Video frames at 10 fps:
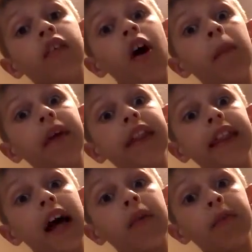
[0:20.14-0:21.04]
comment
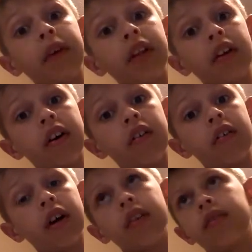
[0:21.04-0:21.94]
down below
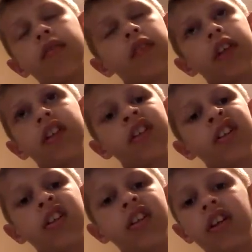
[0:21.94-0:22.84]
which
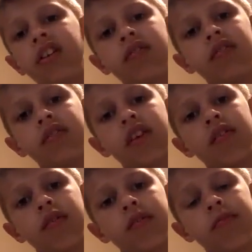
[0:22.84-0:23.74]
i
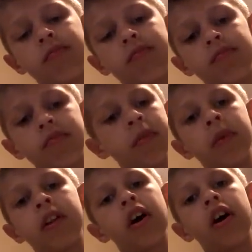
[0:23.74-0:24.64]
just
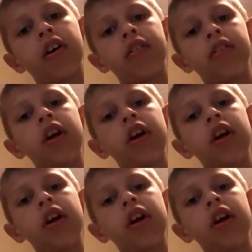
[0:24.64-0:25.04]
maybe not